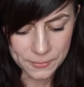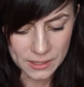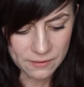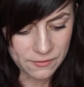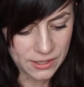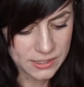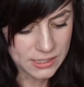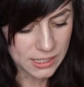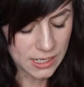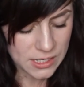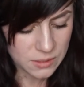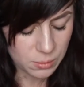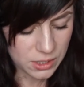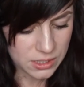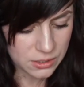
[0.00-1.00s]
If that's the
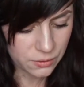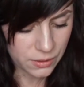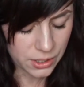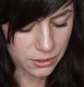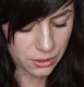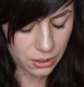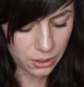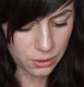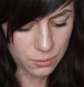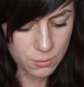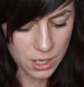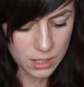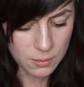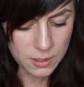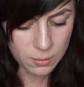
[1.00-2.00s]
case, please know that you're not alone.
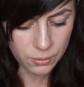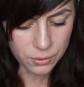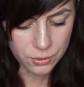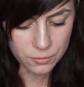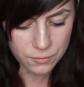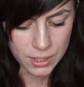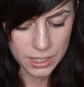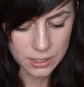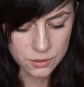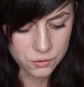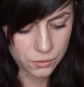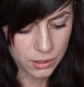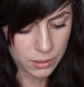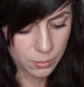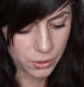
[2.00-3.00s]
Many people who read and
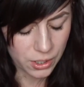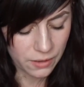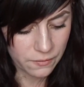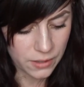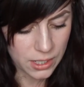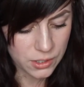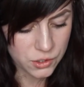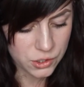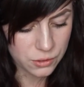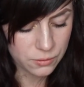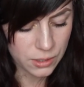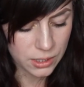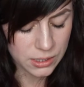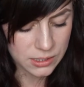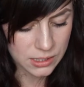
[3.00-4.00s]
enjoyed the book have
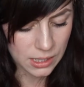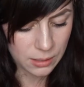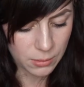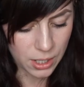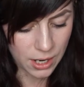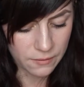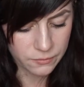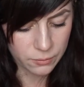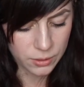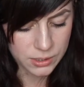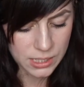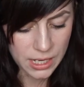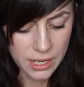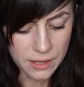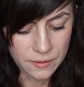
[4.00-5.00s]
issued a disclaimer afterwards